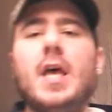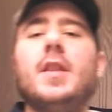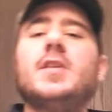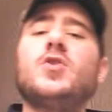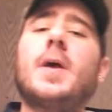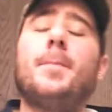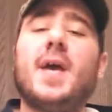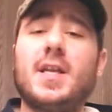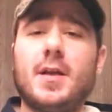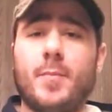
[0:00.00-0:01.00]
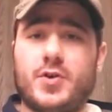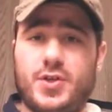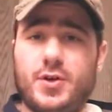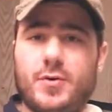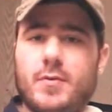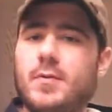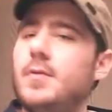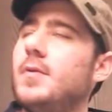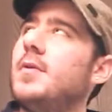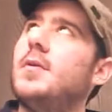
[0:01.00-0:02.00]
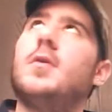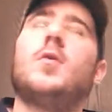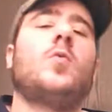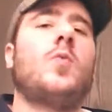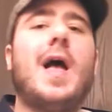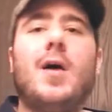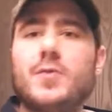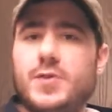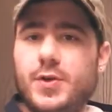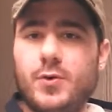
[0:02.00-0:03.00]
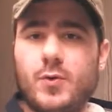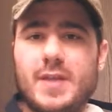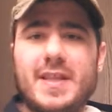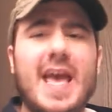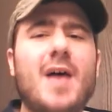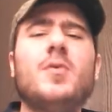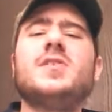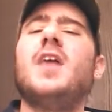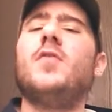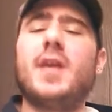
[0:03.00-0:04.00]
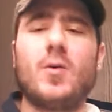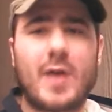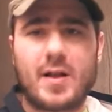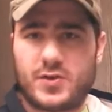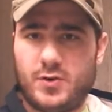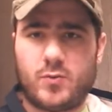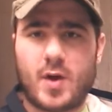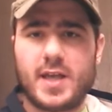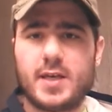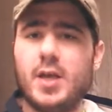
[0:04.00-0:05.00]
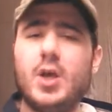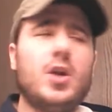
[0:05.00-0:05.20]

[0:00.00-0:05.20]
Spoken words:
Let's look at pick number 2. Round 2. Can the Cowboys ever get round 2 right?